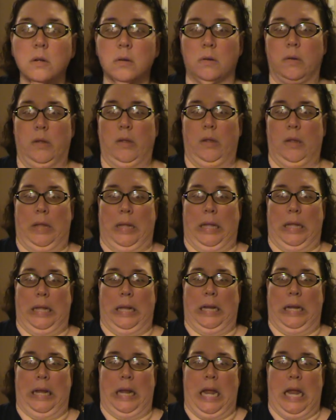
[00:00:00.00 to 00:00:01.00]
wow.
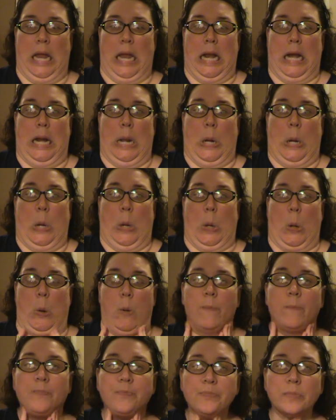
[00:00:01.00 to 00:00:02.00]

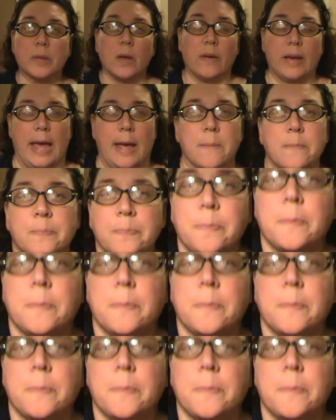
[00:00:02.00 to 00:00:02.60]
Hello. Okay,